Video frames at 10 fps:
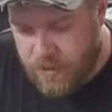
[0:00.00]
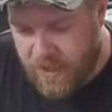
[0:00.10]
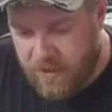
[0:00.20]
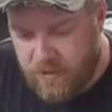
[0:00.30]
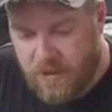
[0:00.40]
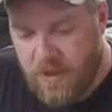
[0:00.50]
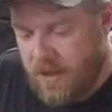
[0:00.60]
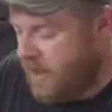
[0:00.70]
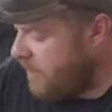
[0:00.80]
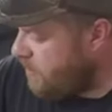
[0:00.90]
down.
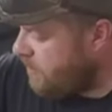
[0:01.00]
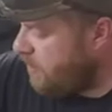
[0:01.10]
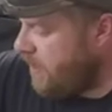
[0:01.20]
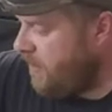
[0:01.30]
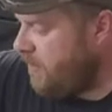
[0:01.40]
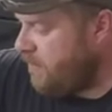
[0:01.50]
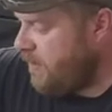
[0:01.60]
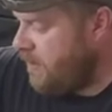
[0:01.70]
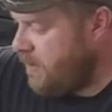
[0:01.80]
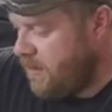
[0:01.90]
I still have
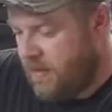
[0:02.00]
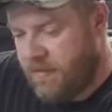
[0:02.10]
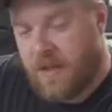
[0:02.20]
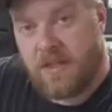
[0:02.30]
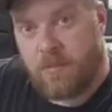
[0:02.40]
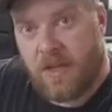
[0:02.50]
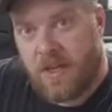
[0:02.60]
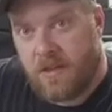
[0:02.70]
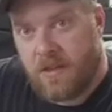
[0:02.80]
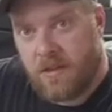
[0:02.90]
the
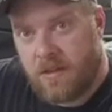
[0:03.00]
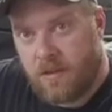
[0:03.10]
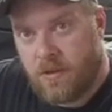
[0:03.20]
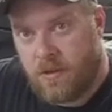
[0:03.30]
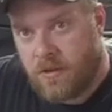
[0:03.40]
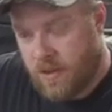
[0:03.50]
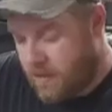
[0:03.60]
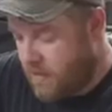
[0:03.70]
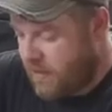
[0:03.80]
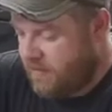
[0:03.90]
faceplate loose
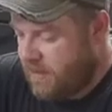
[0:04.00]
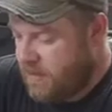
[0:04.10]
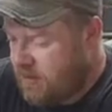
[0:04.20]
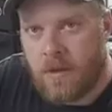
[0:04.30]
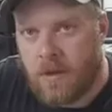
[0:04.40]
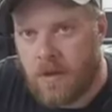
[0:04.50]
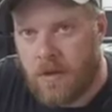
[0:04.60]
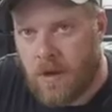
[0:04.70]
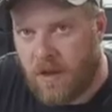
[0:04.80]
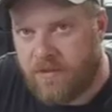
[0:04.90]
here, obviously.
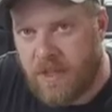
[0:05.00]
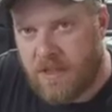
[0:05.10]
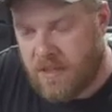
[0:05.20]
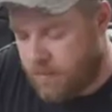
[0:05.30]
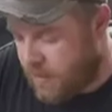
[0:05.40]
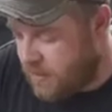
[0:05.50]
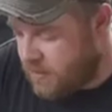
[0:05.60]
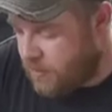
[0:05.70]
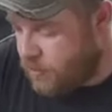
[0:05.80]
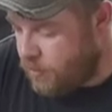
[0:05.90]
I'll have to get something
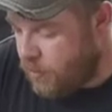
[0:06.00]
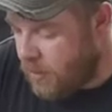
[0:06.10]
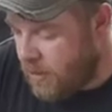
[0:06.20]
to